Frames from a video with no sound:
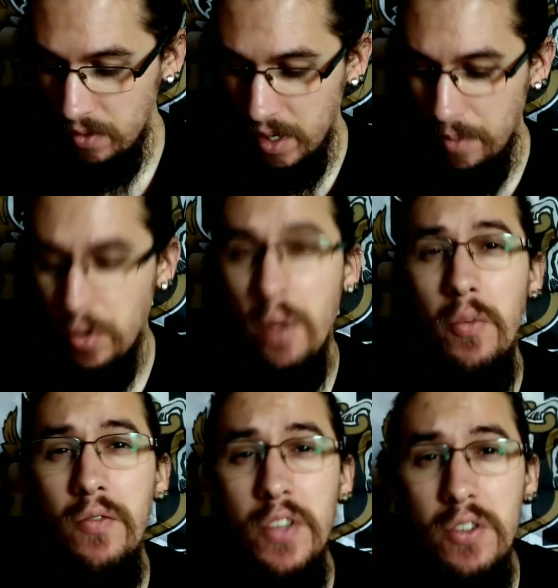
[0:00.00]

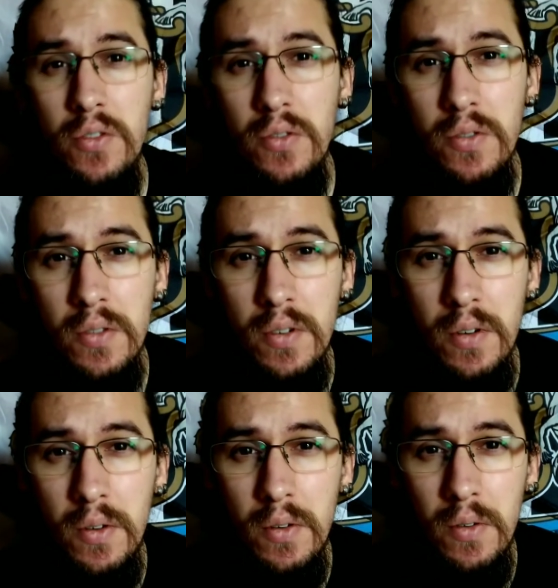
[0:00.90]
Abramovich
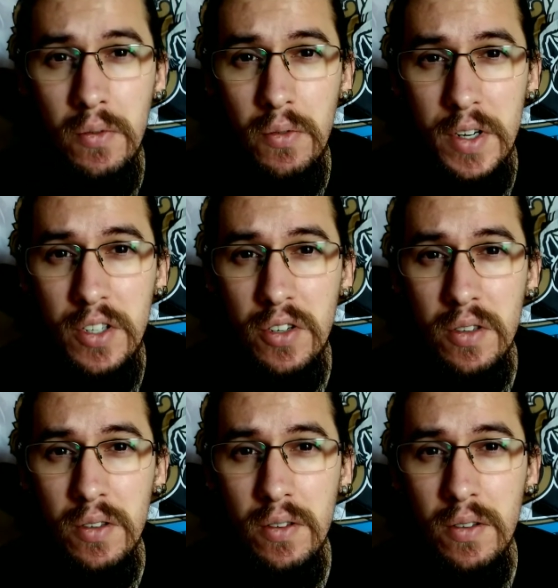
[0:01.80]

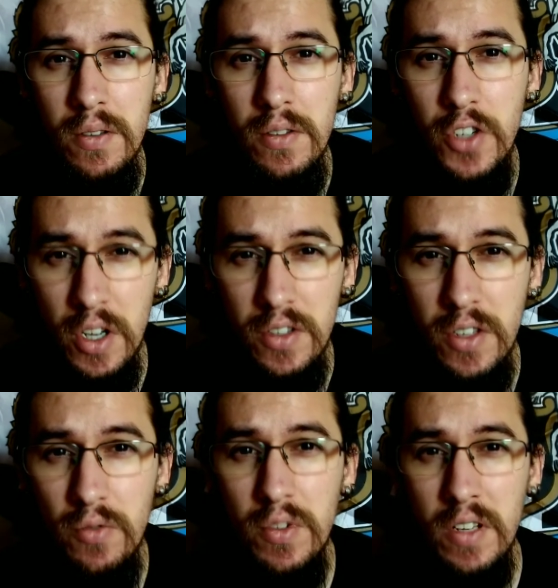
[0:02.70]
reached Chelsea
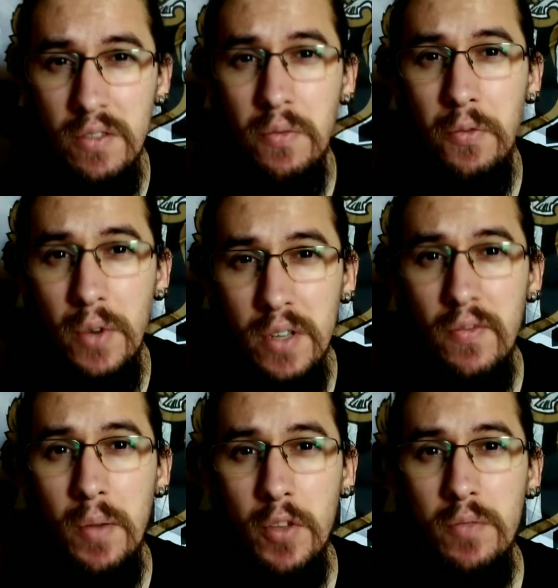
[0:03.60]
in 2003, if
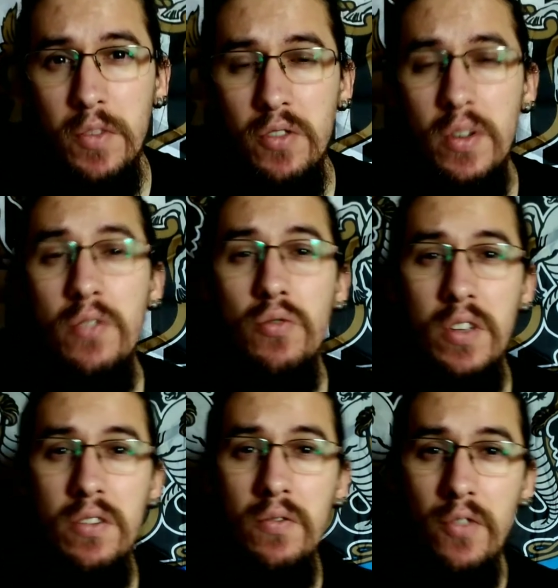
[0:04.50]
I'm not mistaken, in
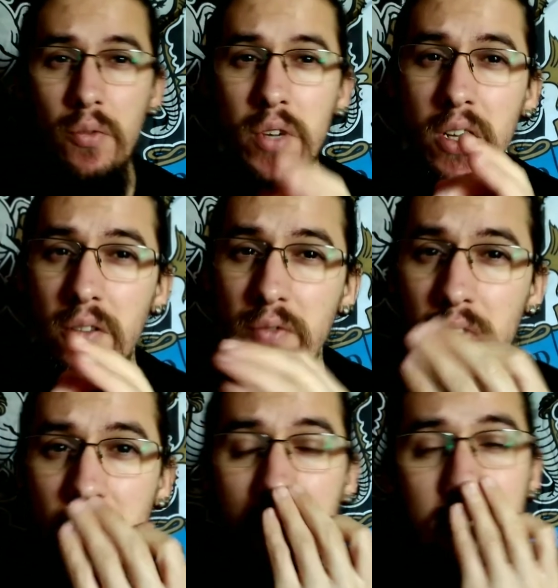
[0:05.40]
2004. We cannot
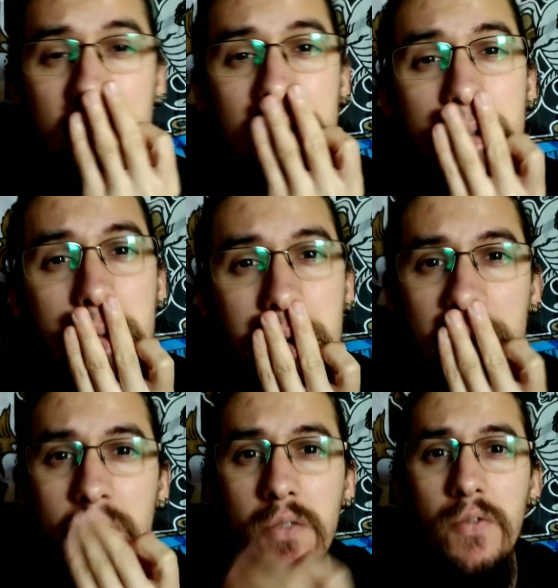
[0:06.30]
forget that in
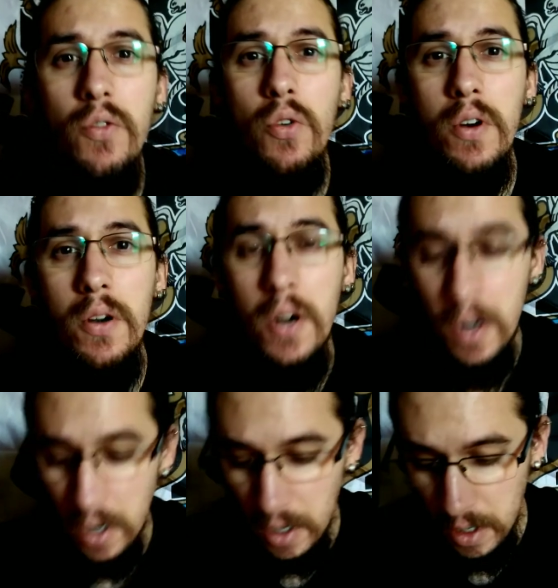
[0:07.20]
2004,
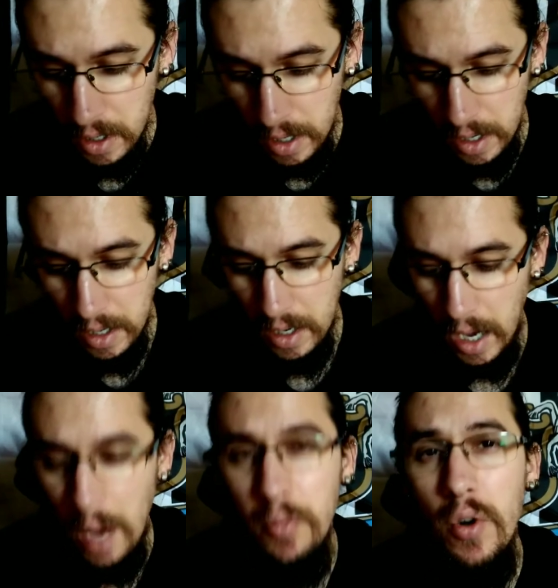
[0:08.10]
uh,
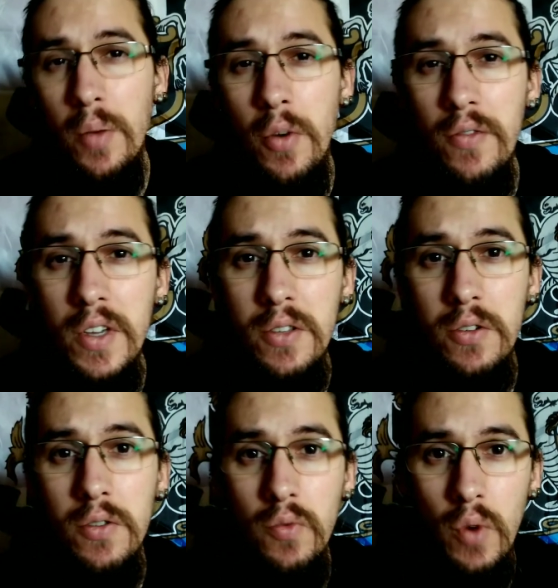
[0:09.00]

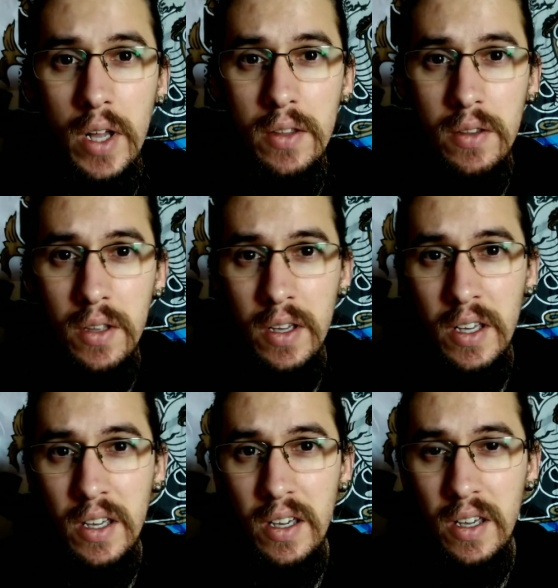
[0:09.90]
Abramovich, when
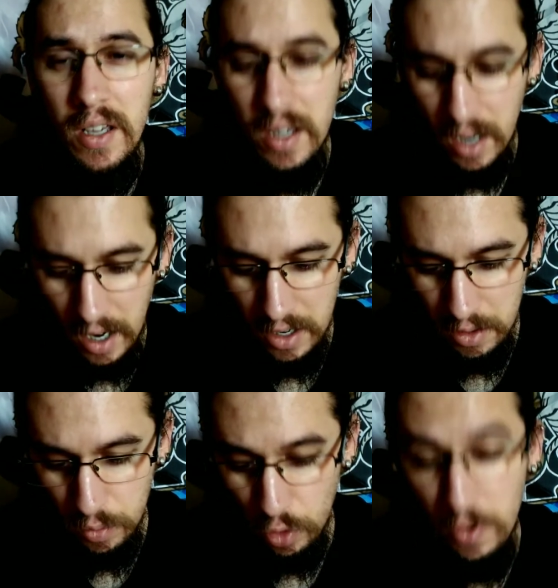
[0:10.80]
he
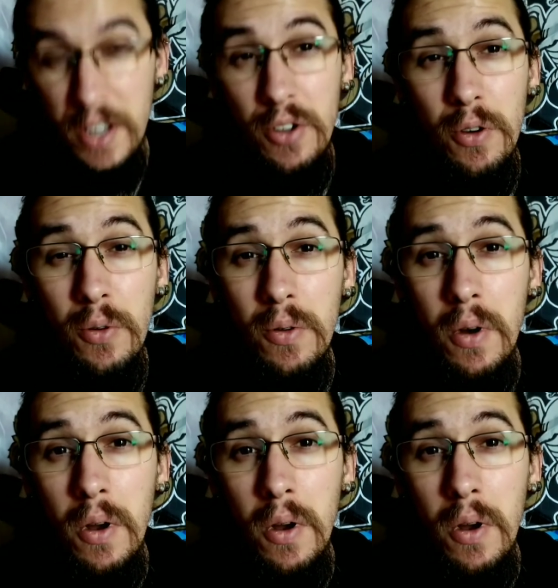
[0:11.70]
hired Mourinho,